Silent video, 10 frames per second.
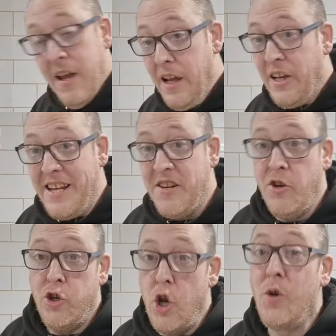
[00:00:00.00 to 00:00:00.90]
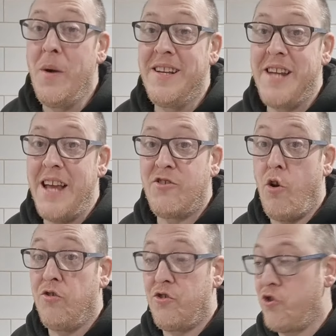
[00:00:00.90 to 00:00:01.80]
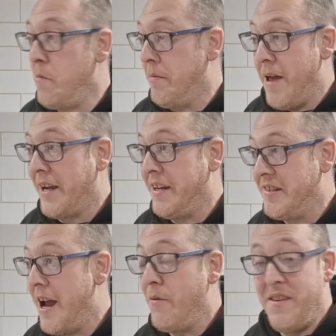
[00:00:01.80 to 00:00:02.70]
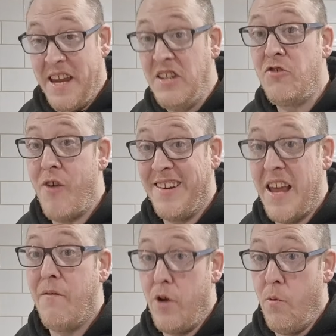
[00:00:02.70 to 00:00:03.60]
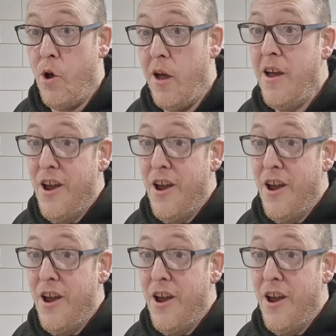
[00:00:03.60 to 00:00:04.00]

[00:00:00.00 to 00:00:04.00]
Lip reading: Listen, you go in Tesco's or supermarkets now, there's Easter eggs everywhere.